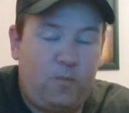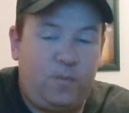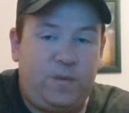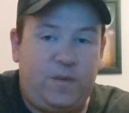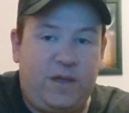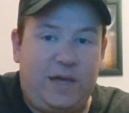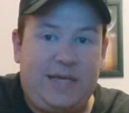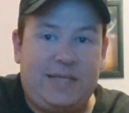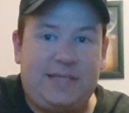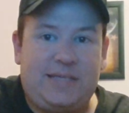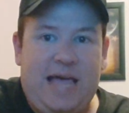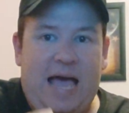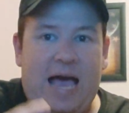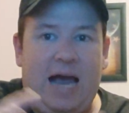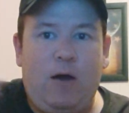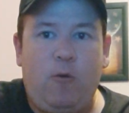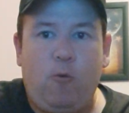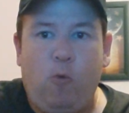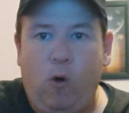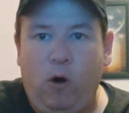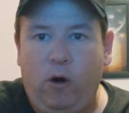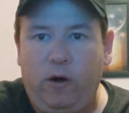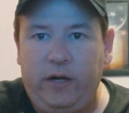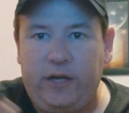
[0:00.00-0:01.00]
The
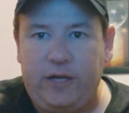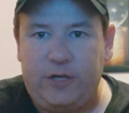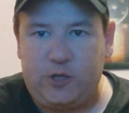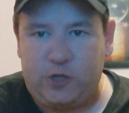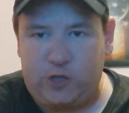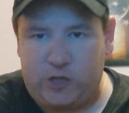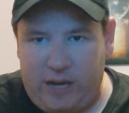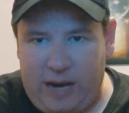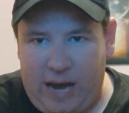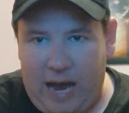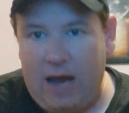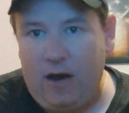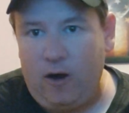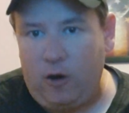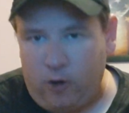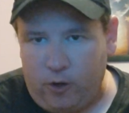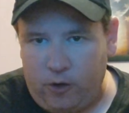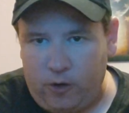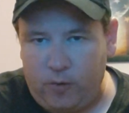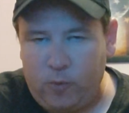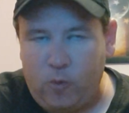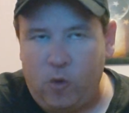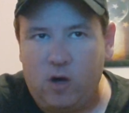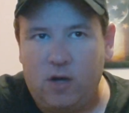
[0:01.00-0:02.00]
exact wordage that I
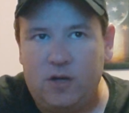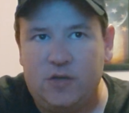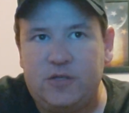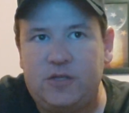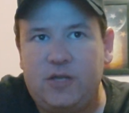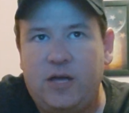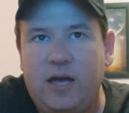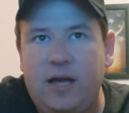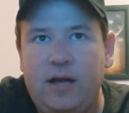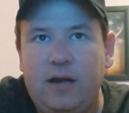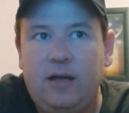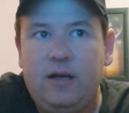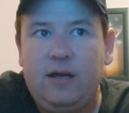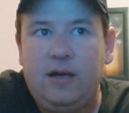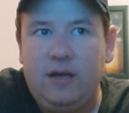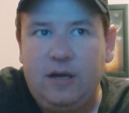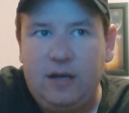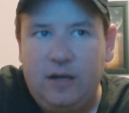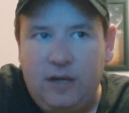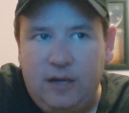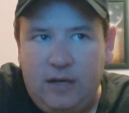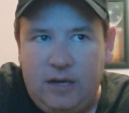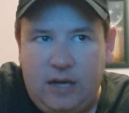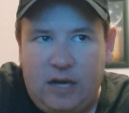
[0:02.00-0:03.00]
heard was that
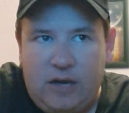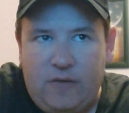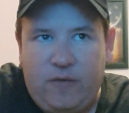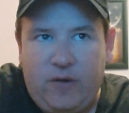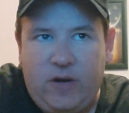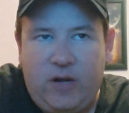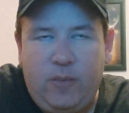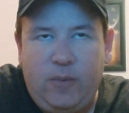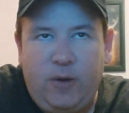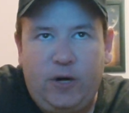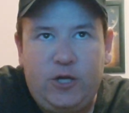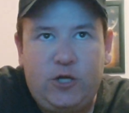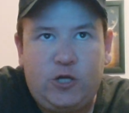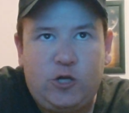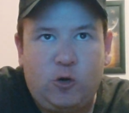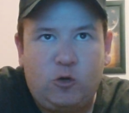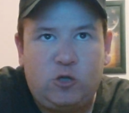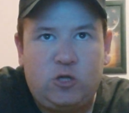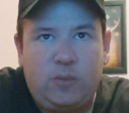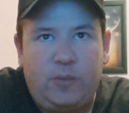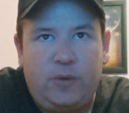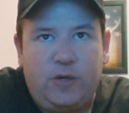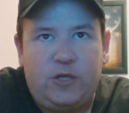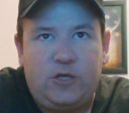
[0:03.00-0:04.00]
if anybody
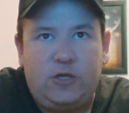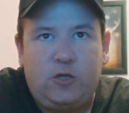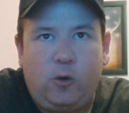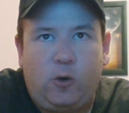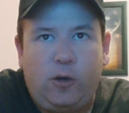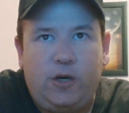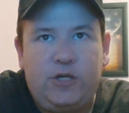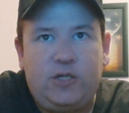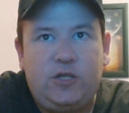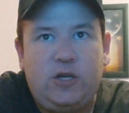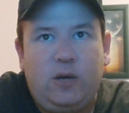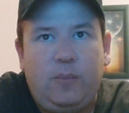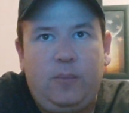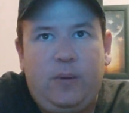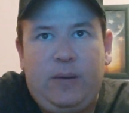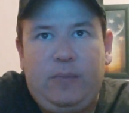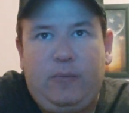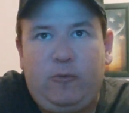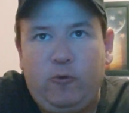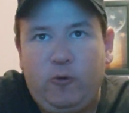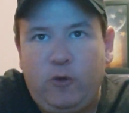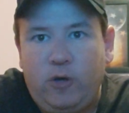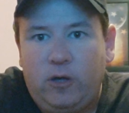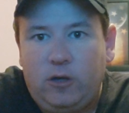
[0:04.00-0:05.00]
shows up at his door, he's going to
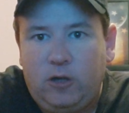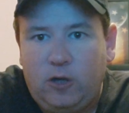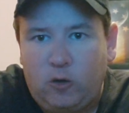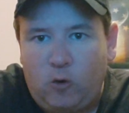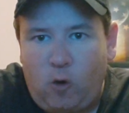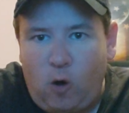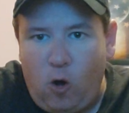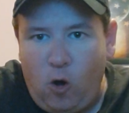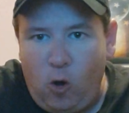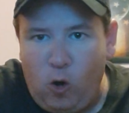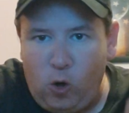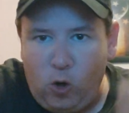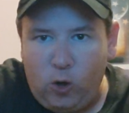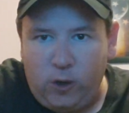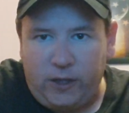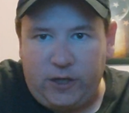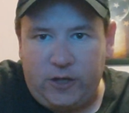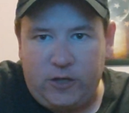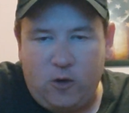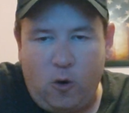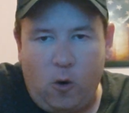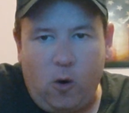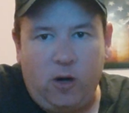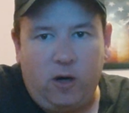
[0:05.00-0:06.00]
peep through the little hole in
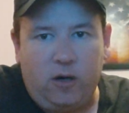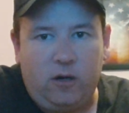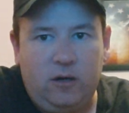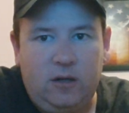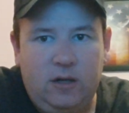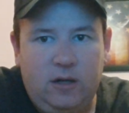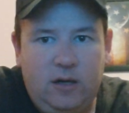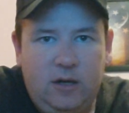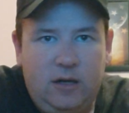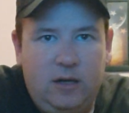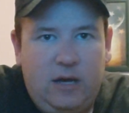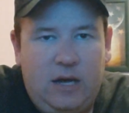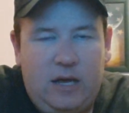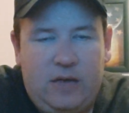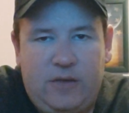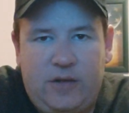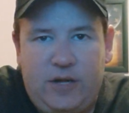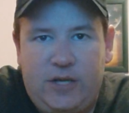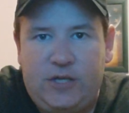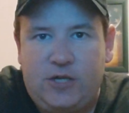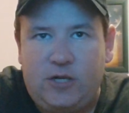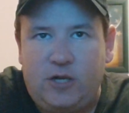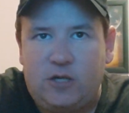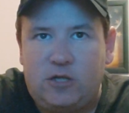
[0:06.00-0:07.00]
the door, and
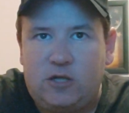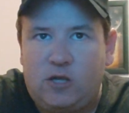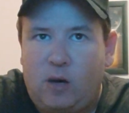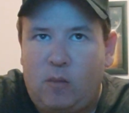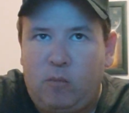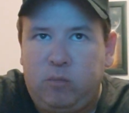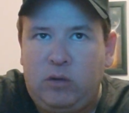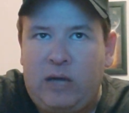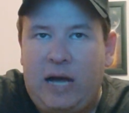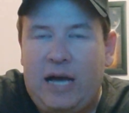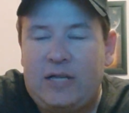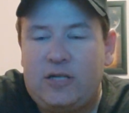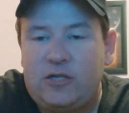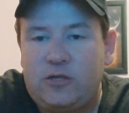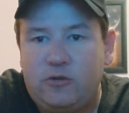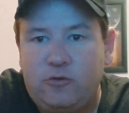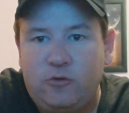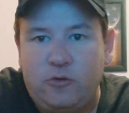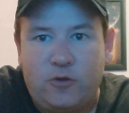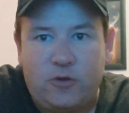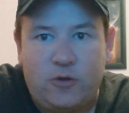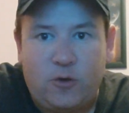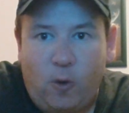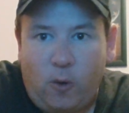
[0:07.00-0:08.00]
then he's going to start blasting
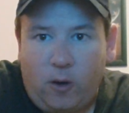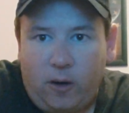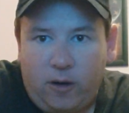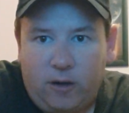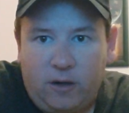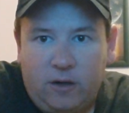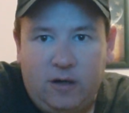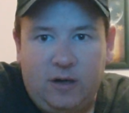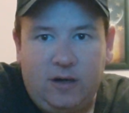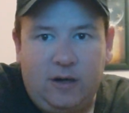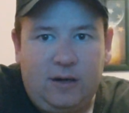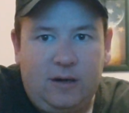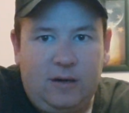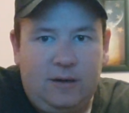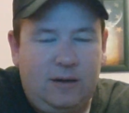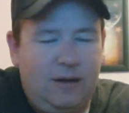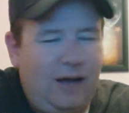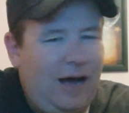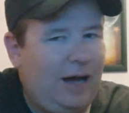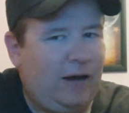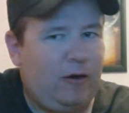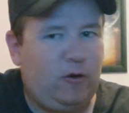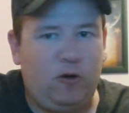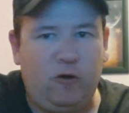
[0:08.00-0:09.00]
through the door.
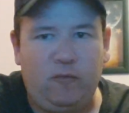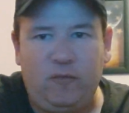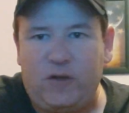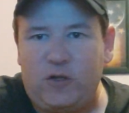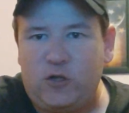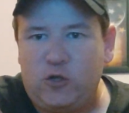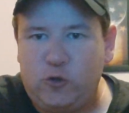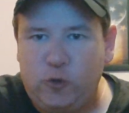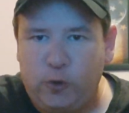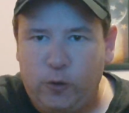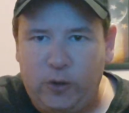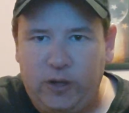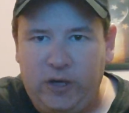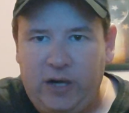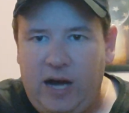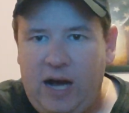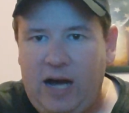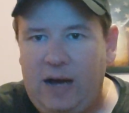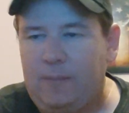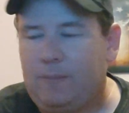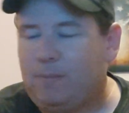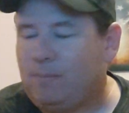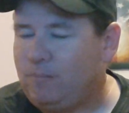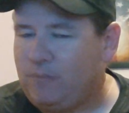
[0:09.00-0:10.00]
I don't know if that's true or
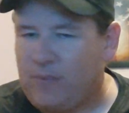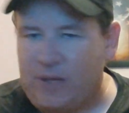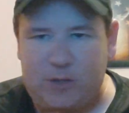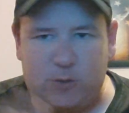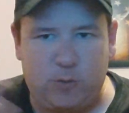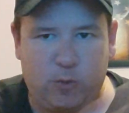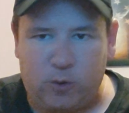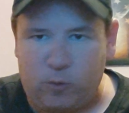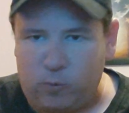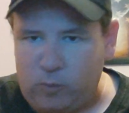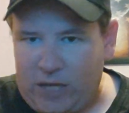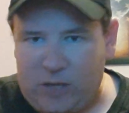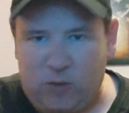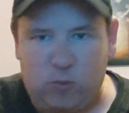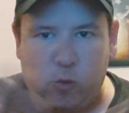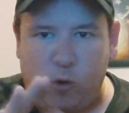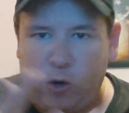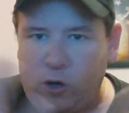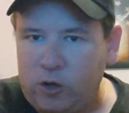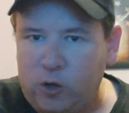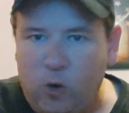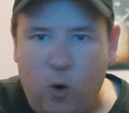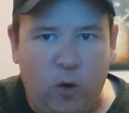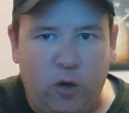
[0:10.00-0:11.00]
not. That's
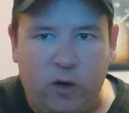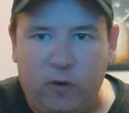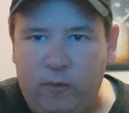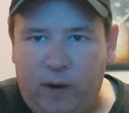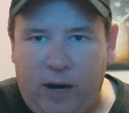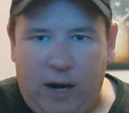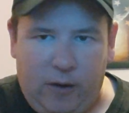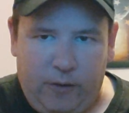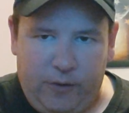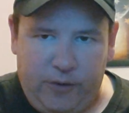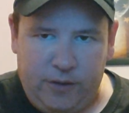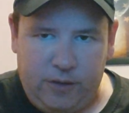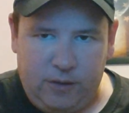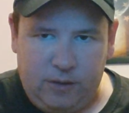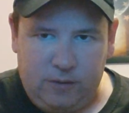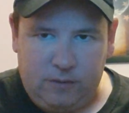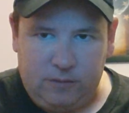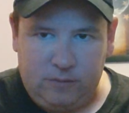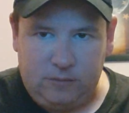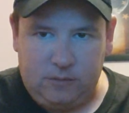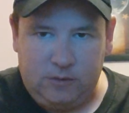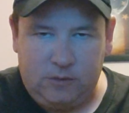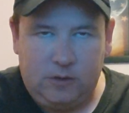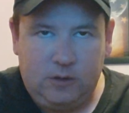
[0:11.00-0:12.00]
word going around.
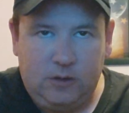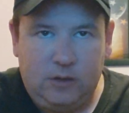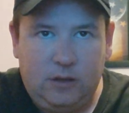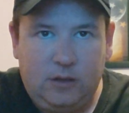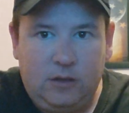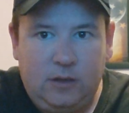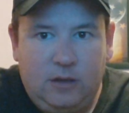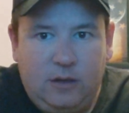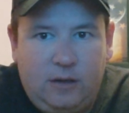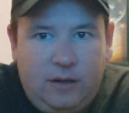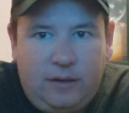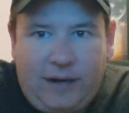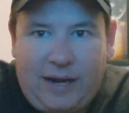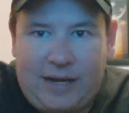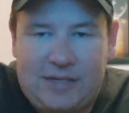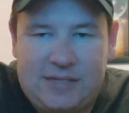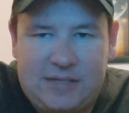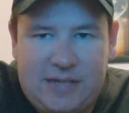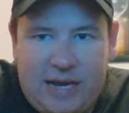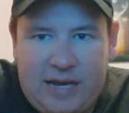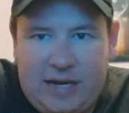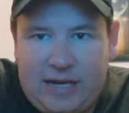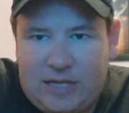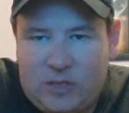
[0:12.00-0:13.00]
I'm not
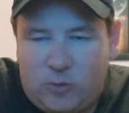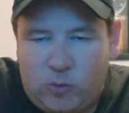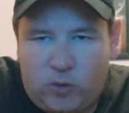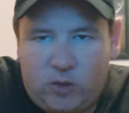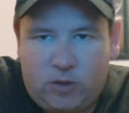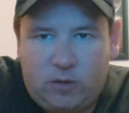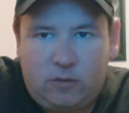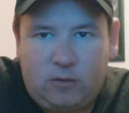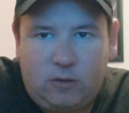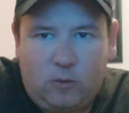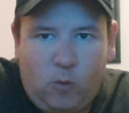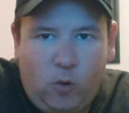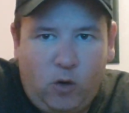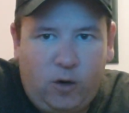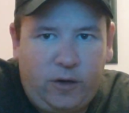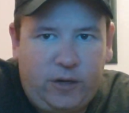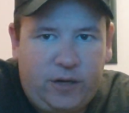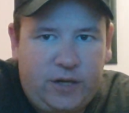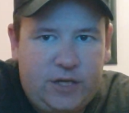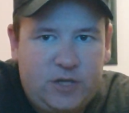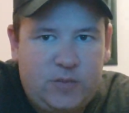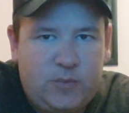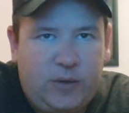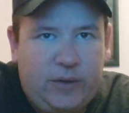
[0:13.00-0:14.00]
saying that's what the
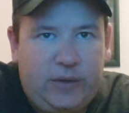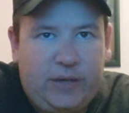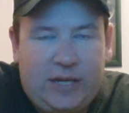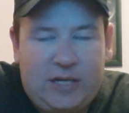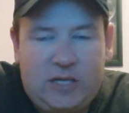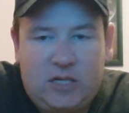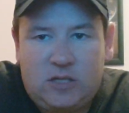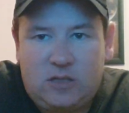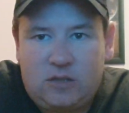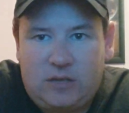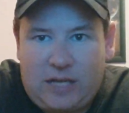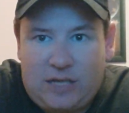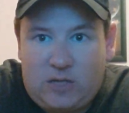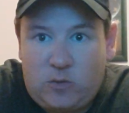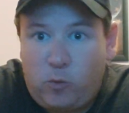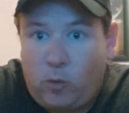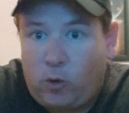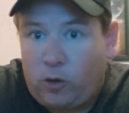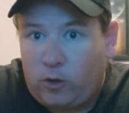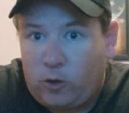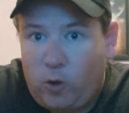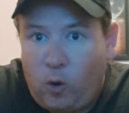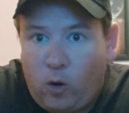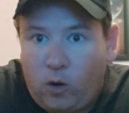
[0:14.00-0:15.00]
word is, but that's
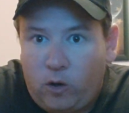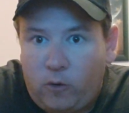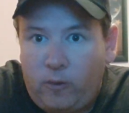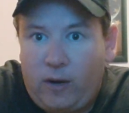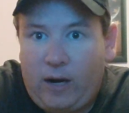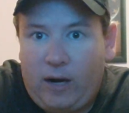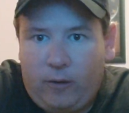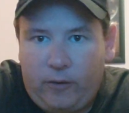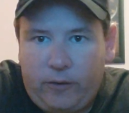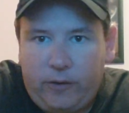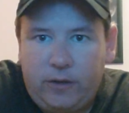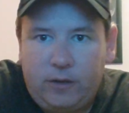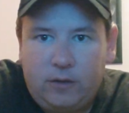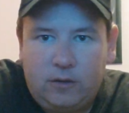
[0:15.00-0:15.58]
word going around.